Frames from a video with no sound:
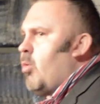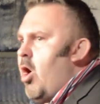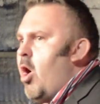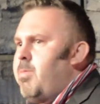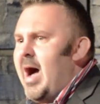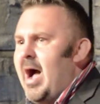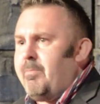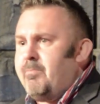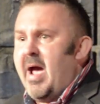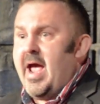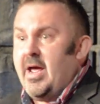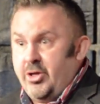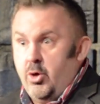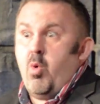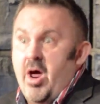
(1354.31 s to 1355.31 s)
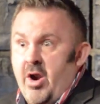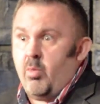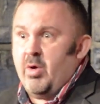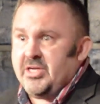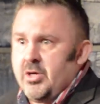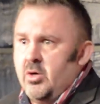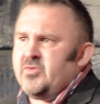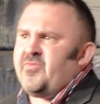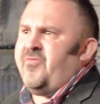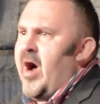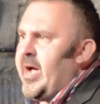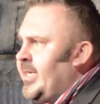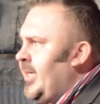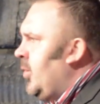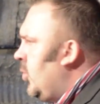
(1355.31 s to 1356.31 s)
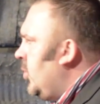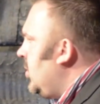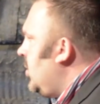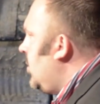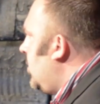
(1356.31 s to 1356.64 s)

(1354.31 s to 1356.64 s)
a robot band. You want originals? Fuck you.